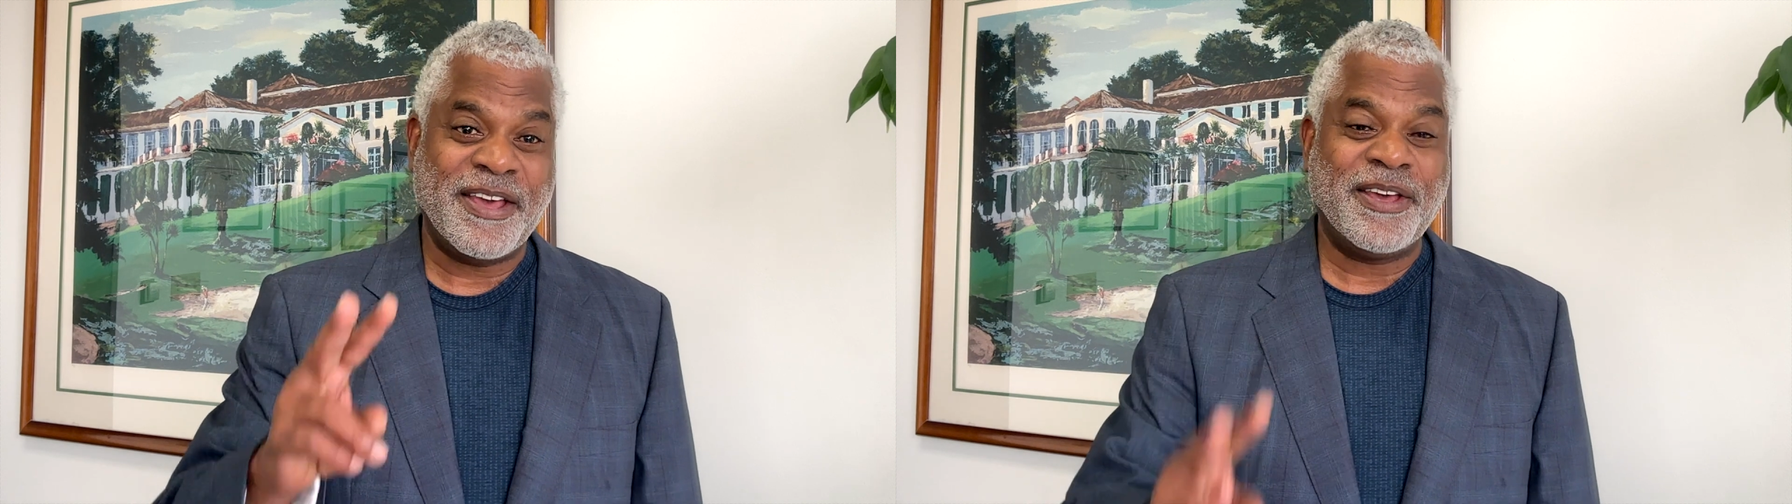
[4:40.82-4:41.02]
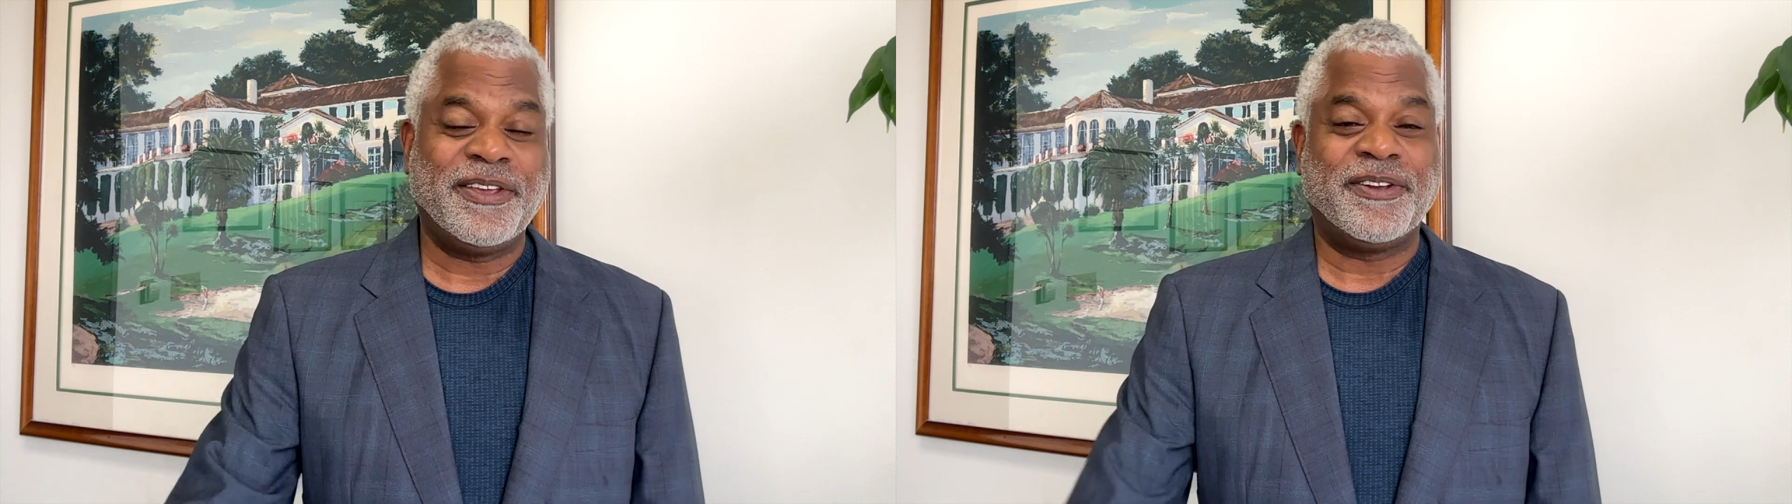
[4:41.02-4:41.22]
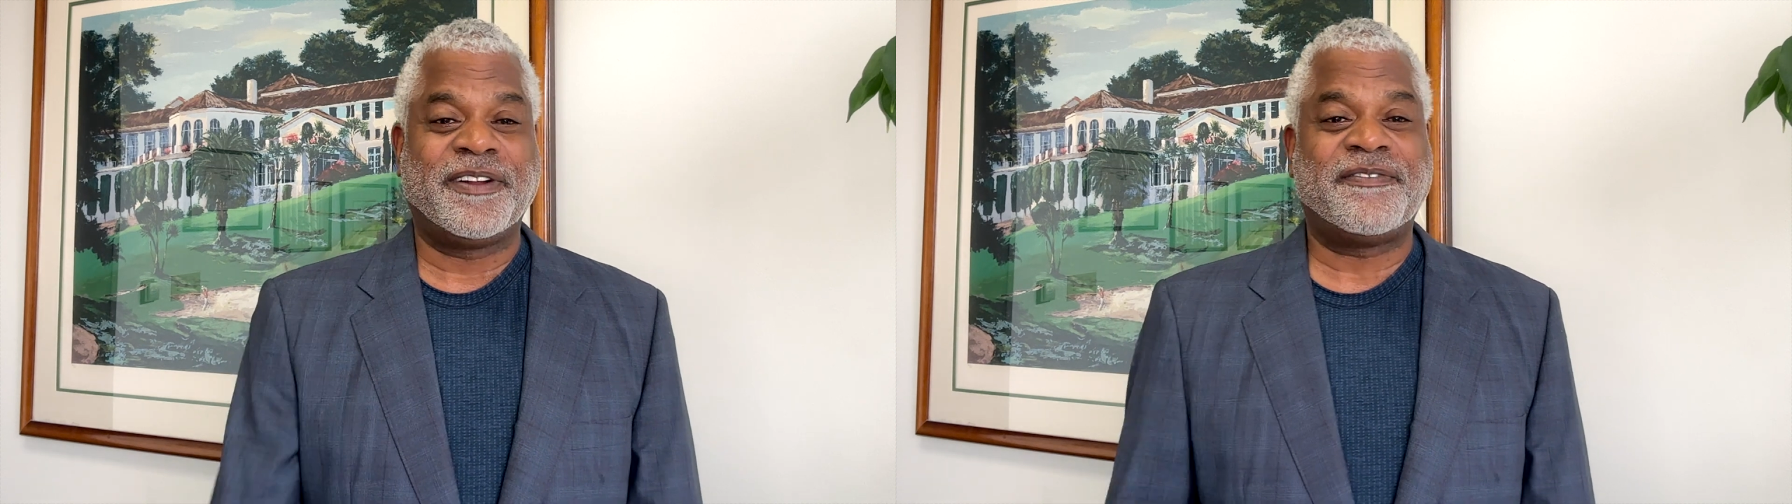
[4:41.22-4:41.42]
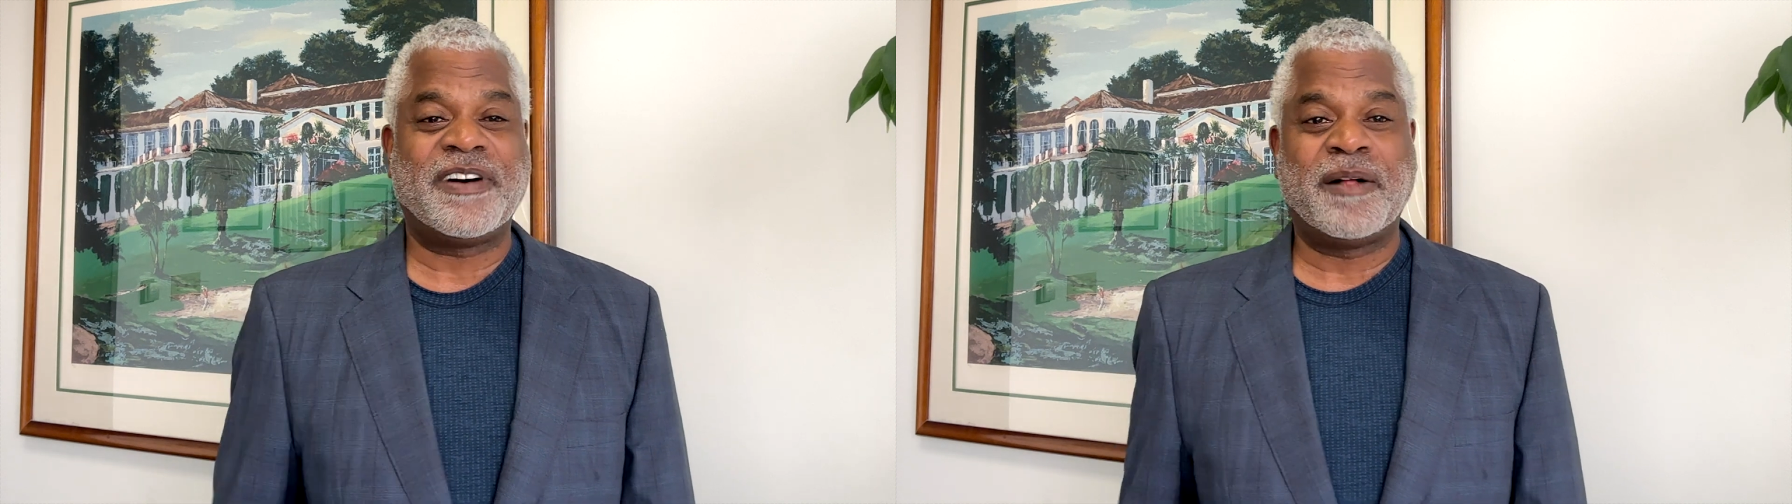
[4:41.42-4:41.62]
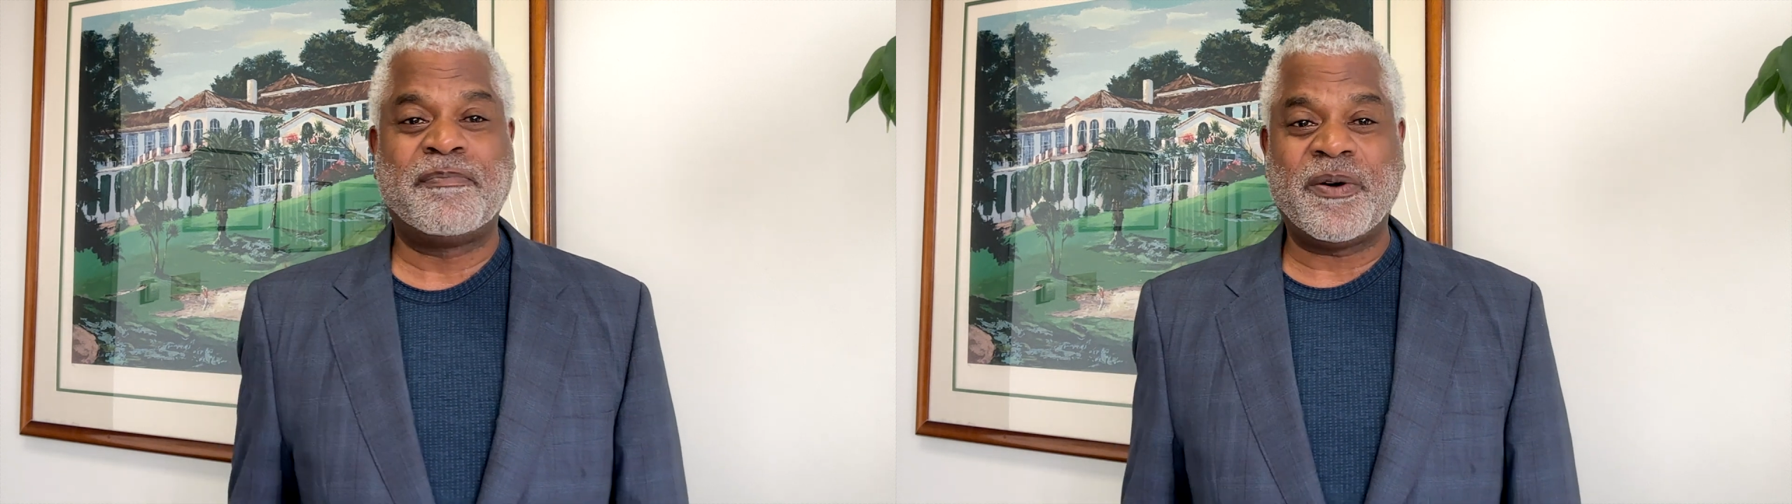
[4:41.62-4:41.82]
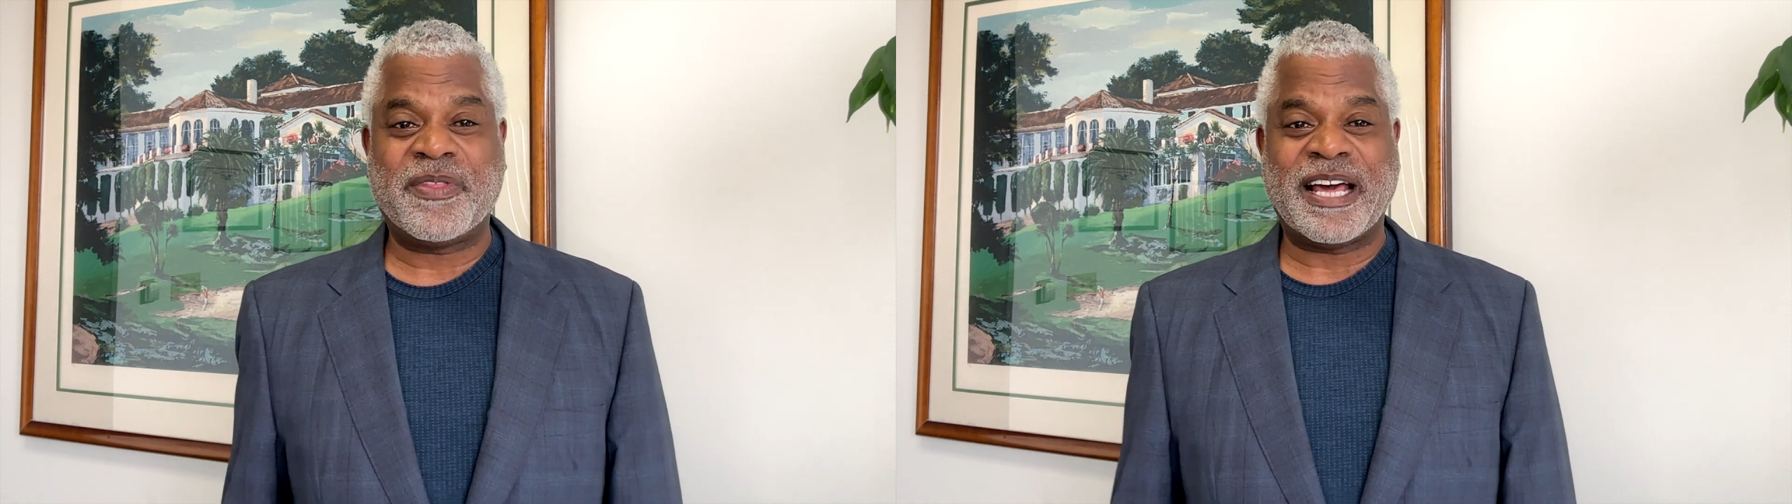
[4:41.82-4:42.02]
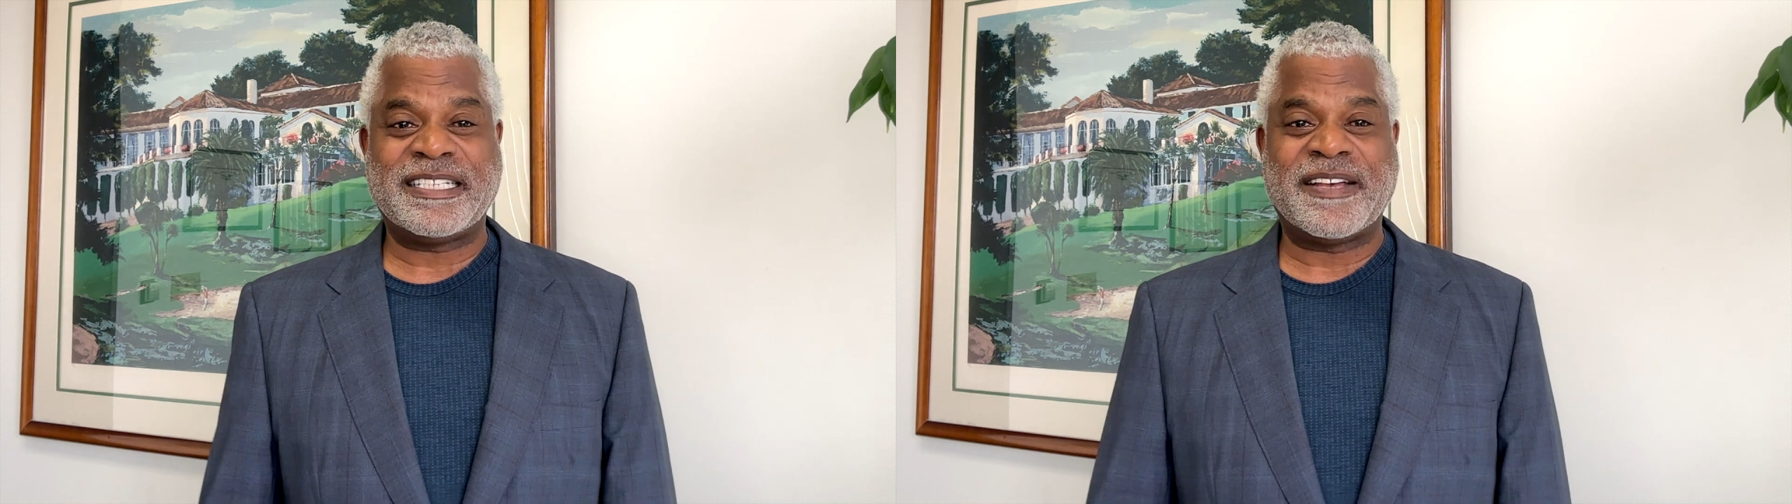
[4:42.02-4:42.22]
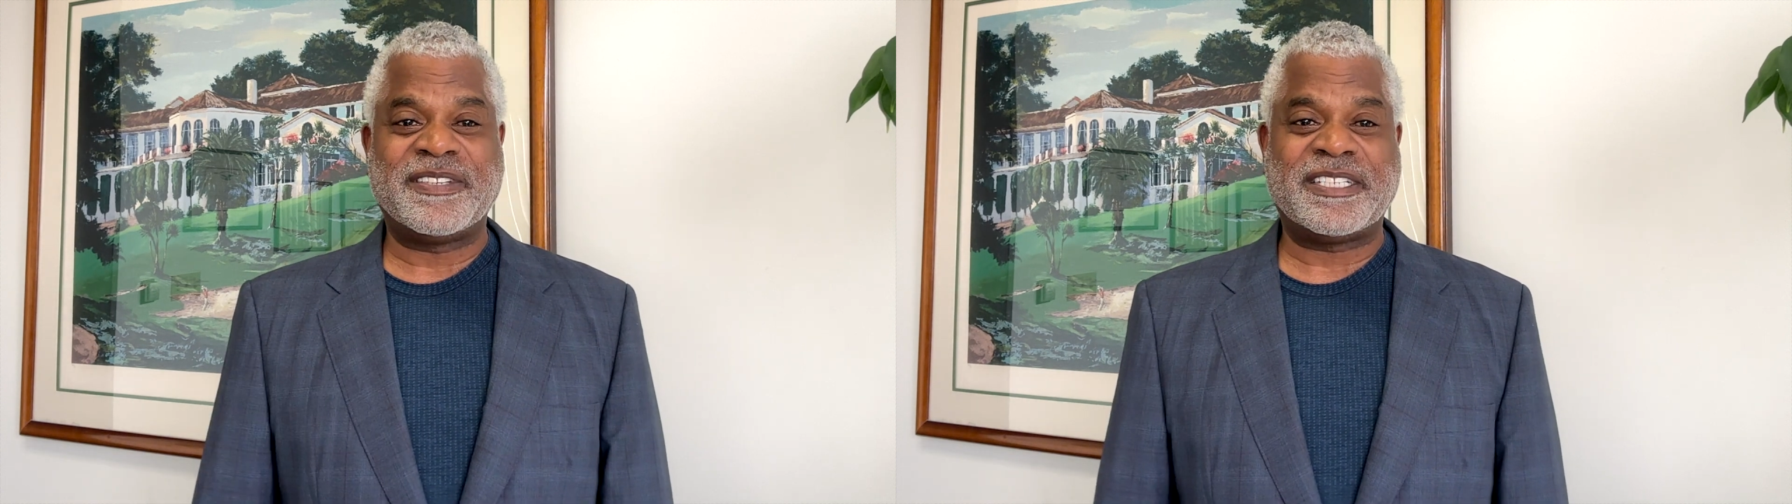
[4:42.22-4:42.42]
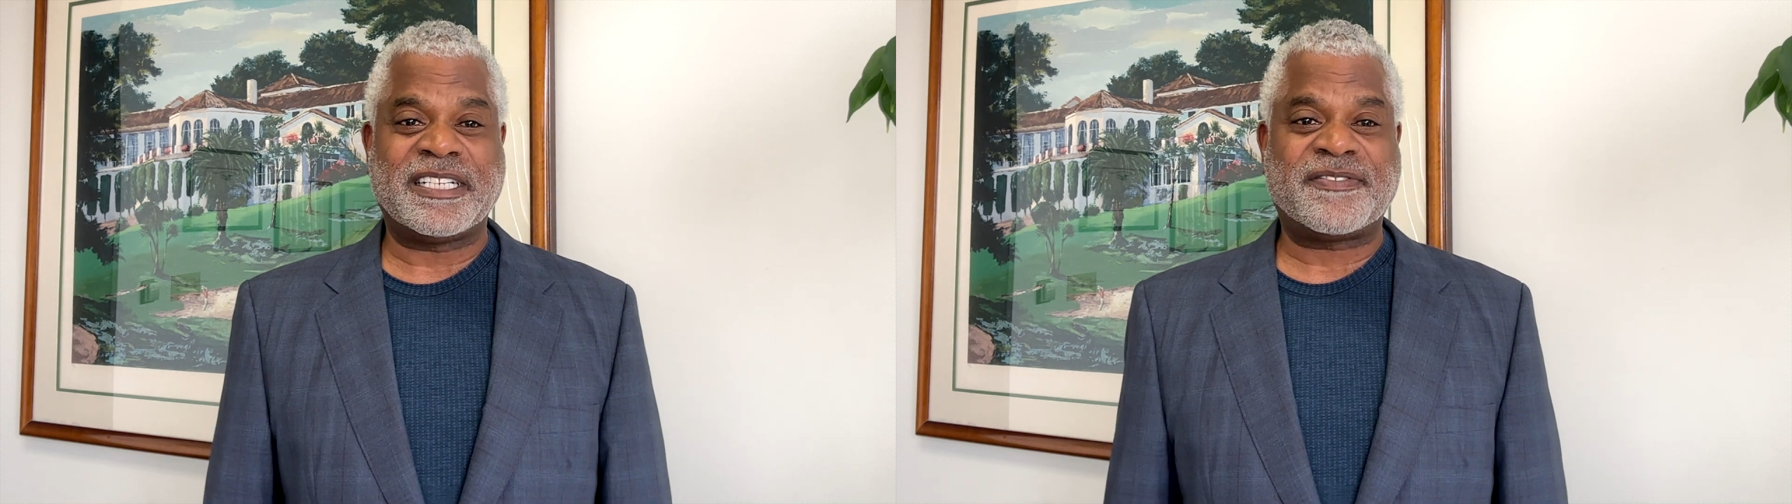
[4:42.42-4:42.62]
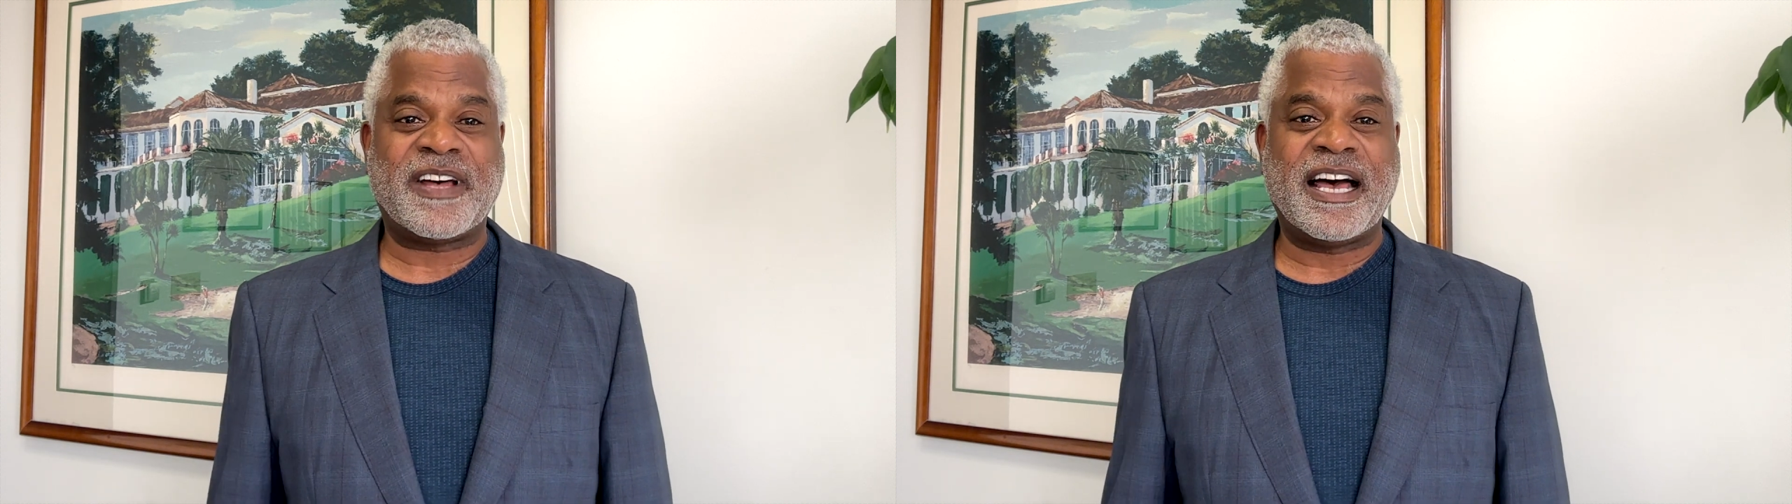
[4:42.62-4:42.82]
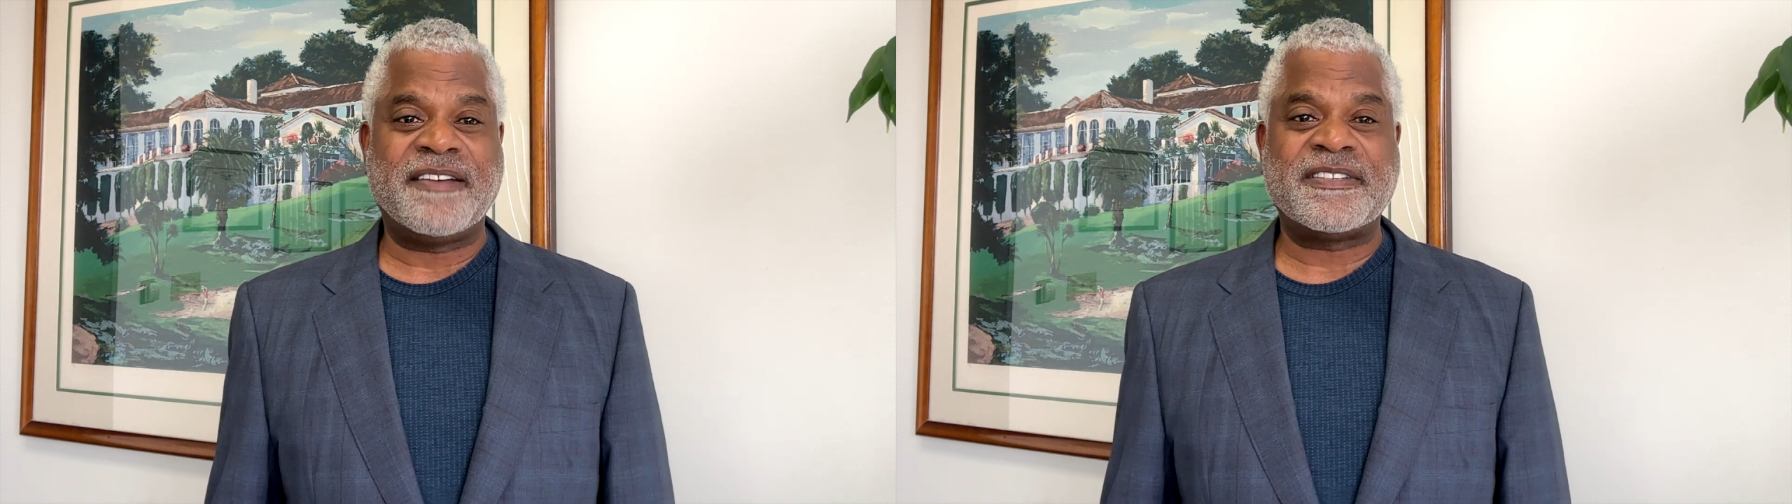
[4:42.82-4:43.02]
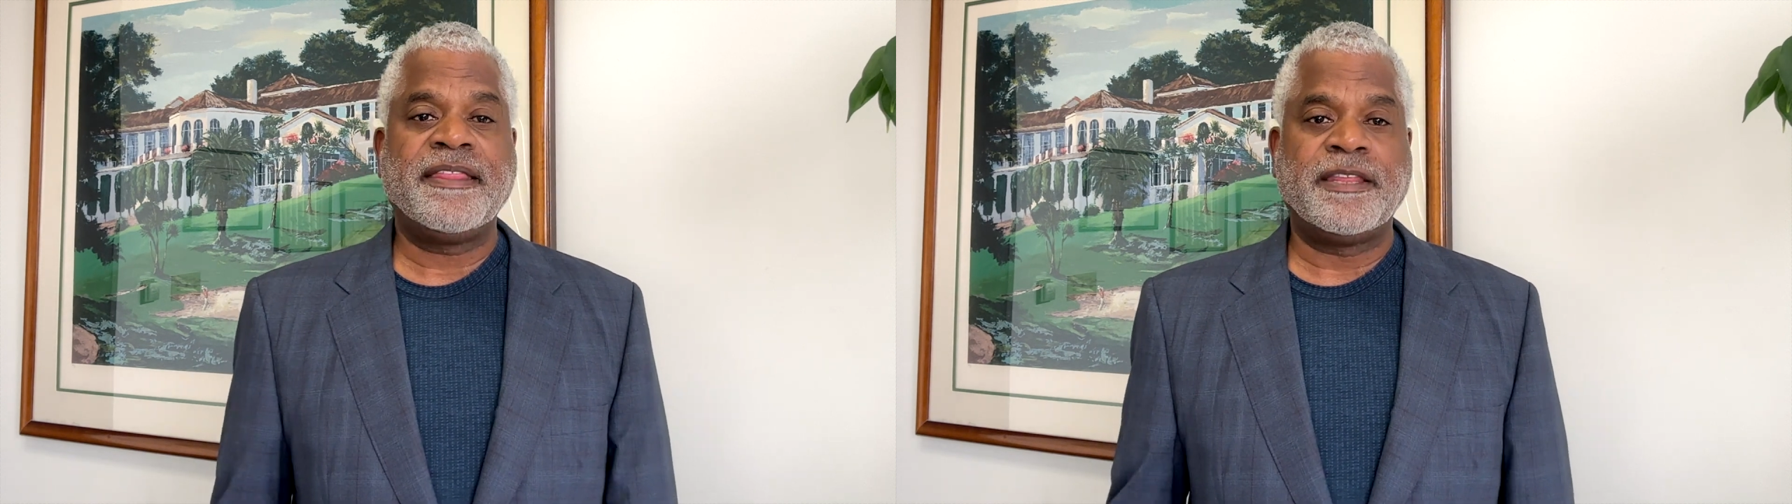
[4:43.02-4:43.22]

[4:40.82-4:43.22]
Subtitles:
you're going to file both I-765s.